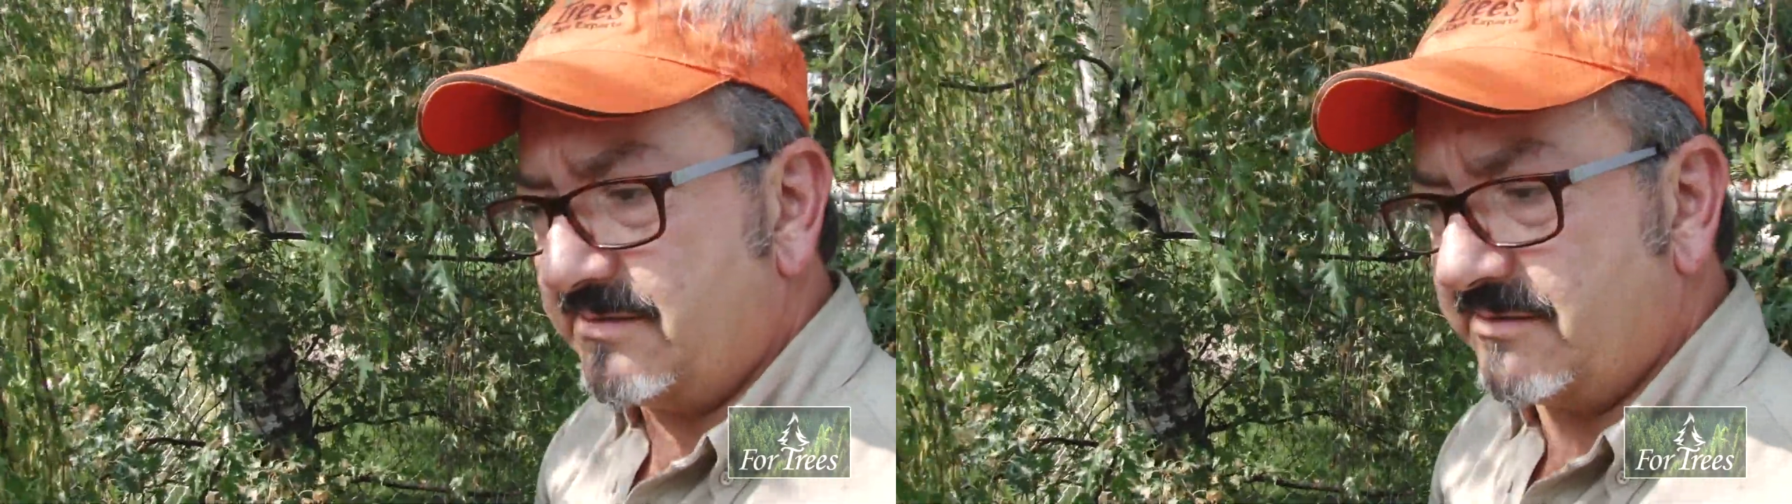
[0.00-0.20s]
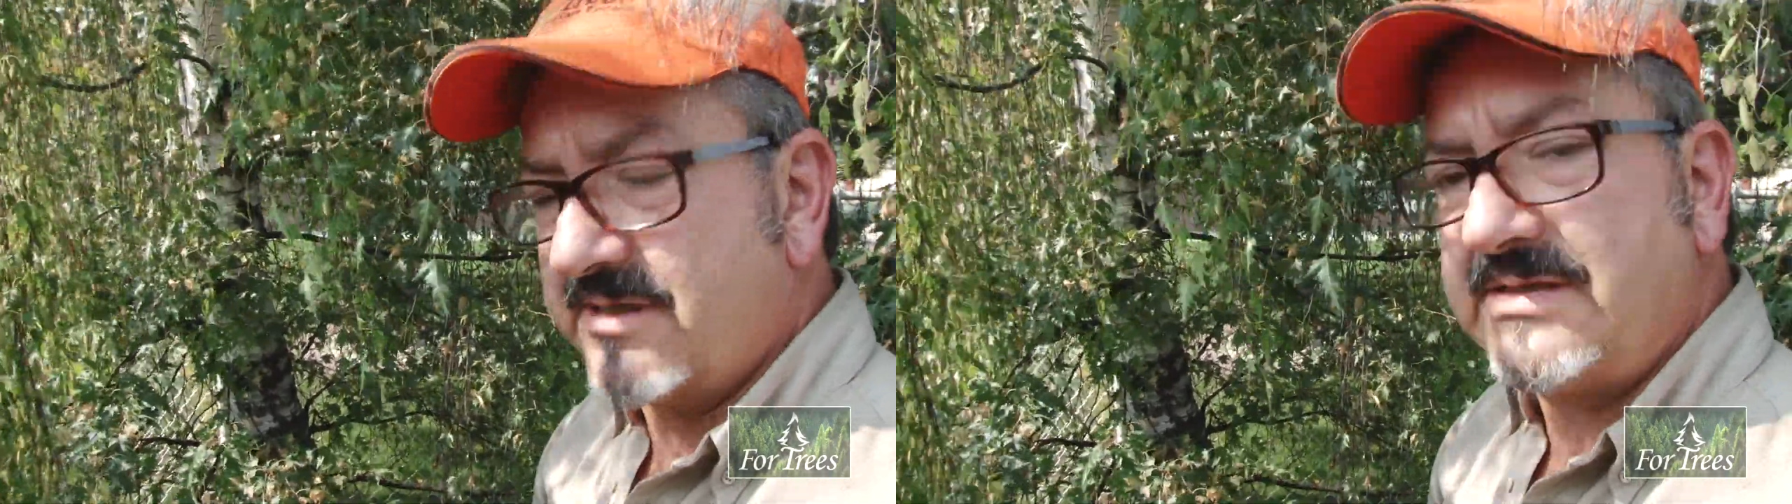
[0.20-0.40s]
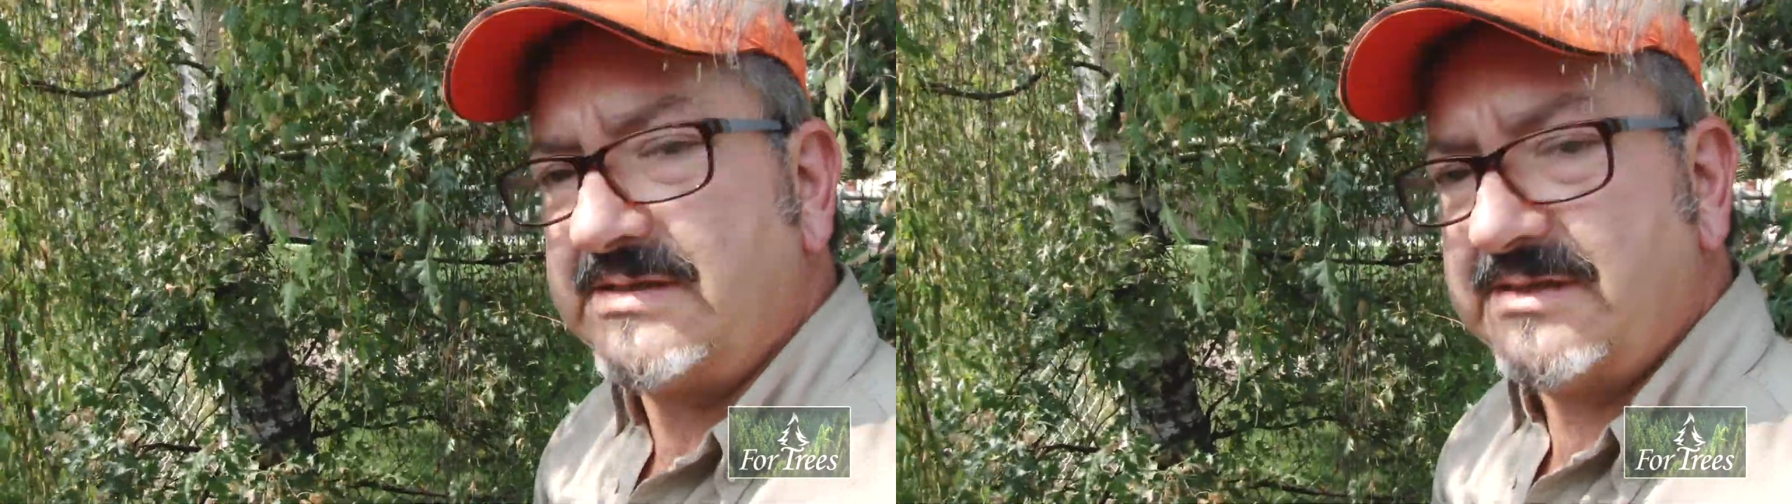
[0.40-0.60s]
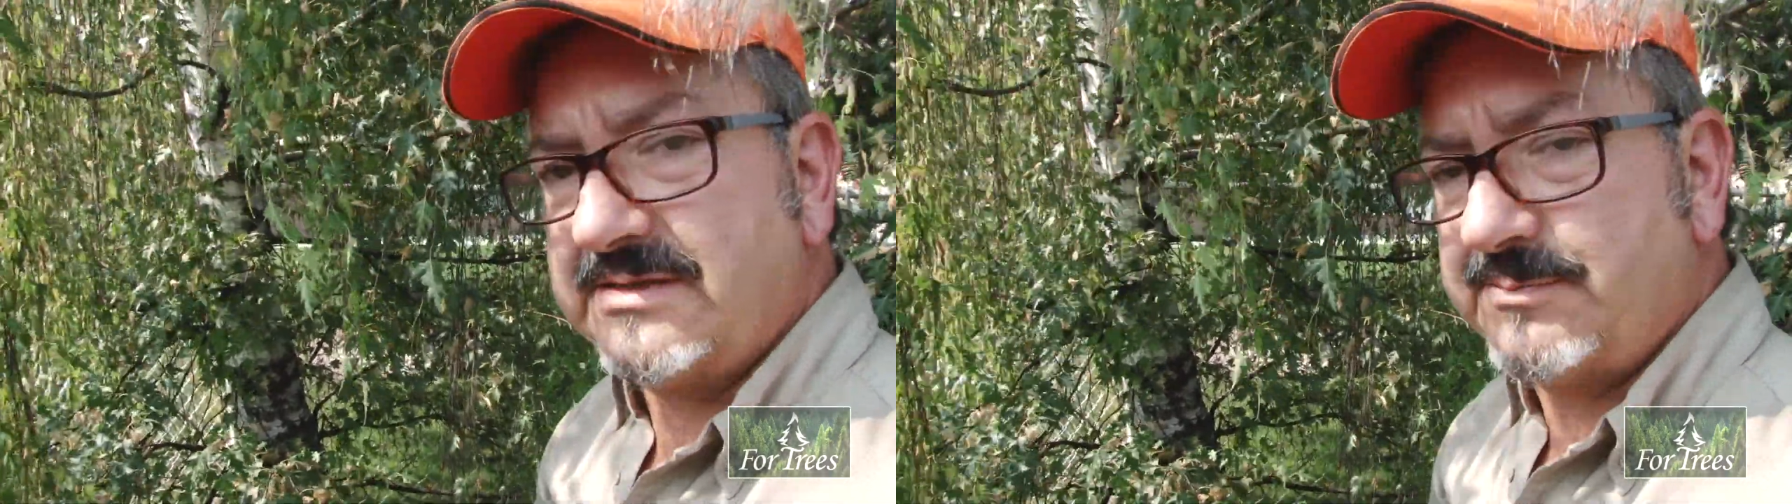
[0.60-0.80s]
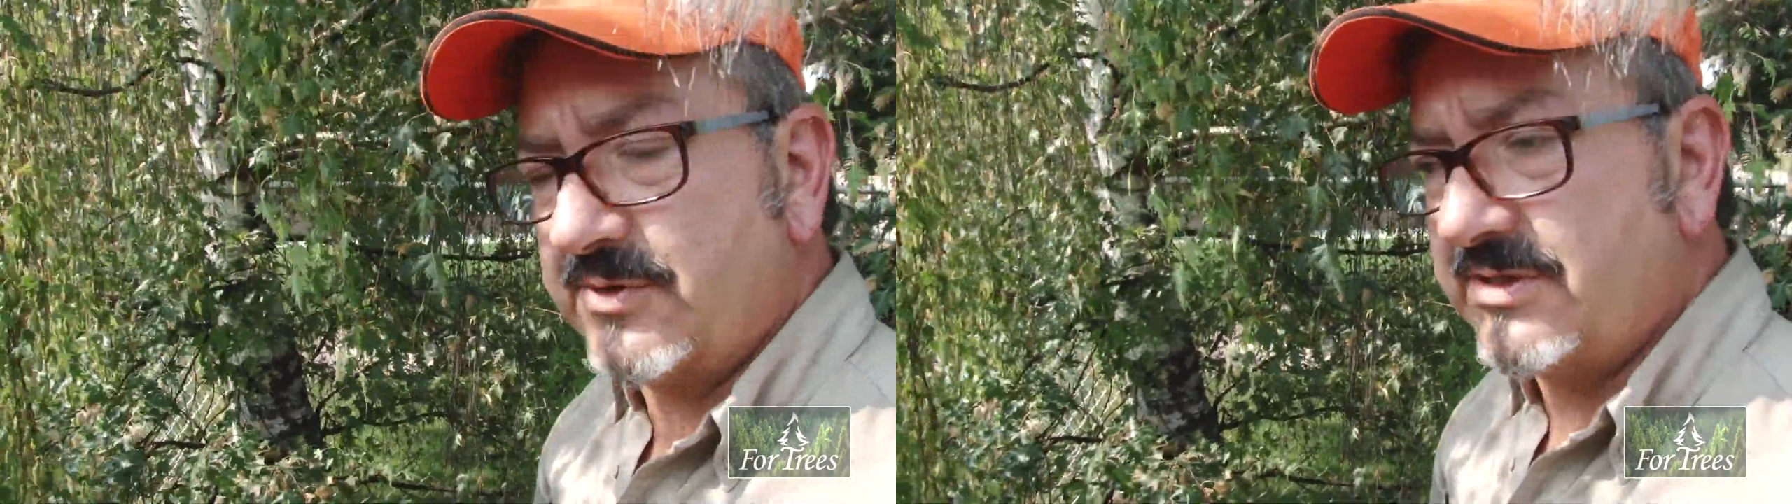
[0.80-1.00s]
the
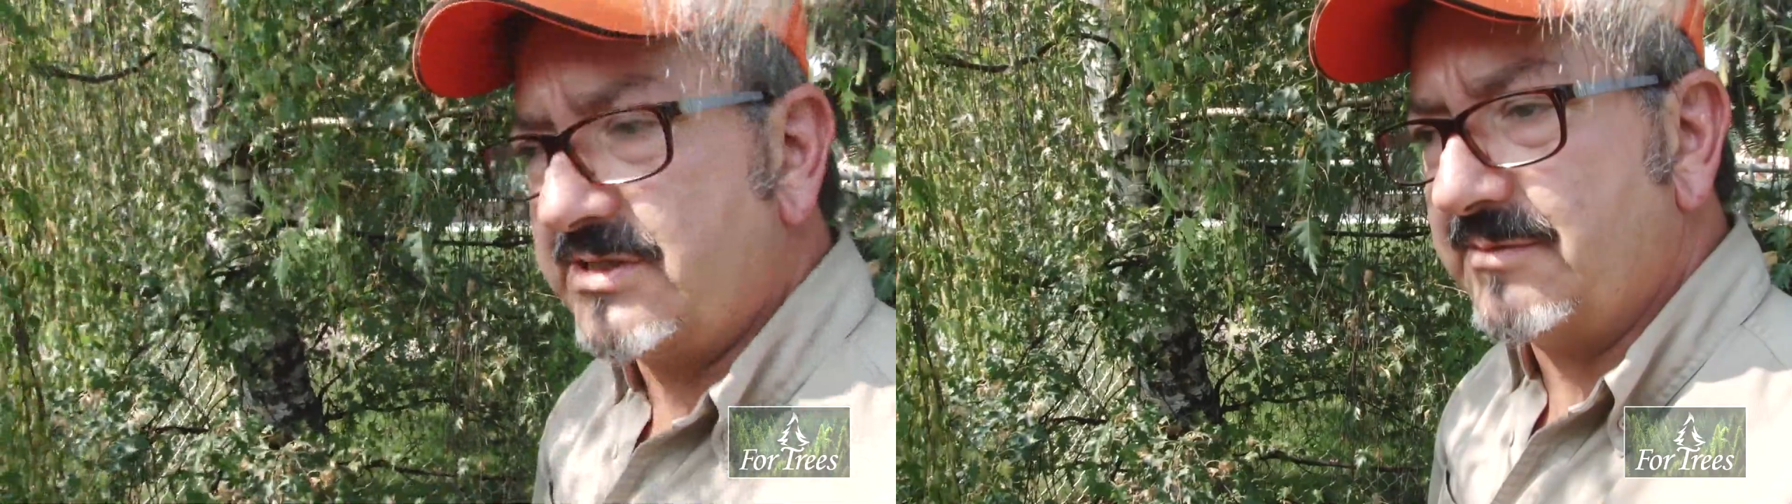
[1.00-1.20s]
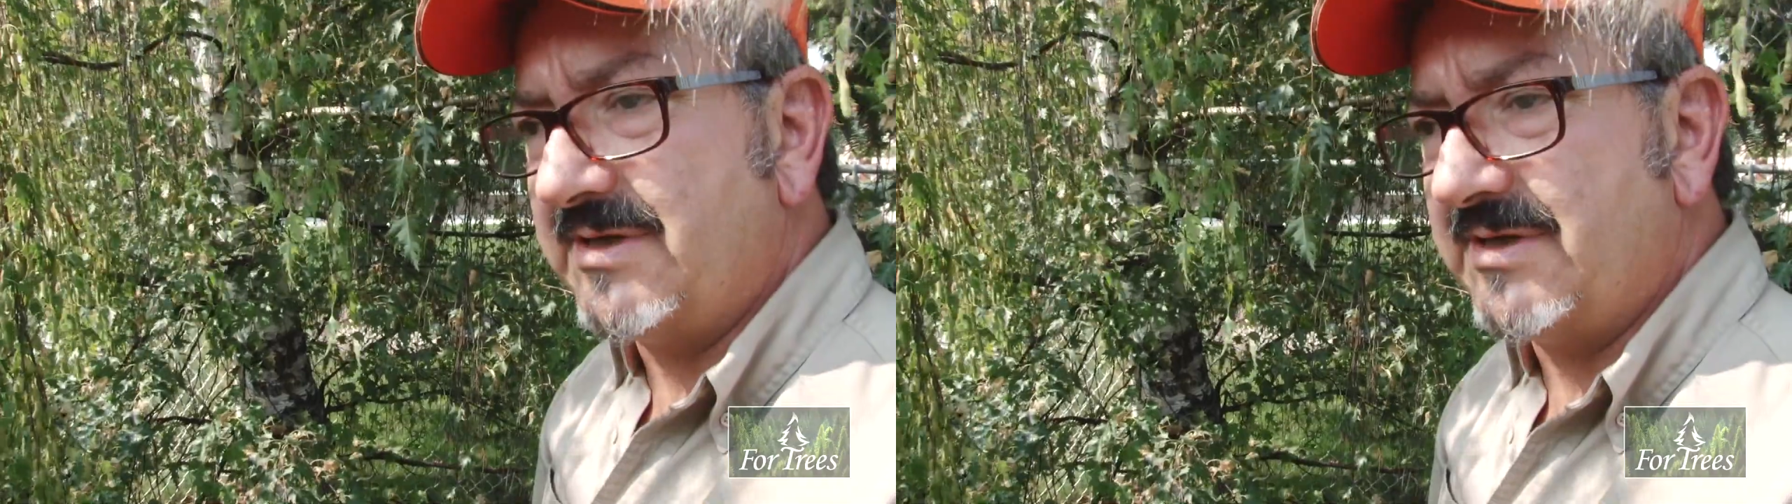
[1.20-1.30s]
gracilis birch here,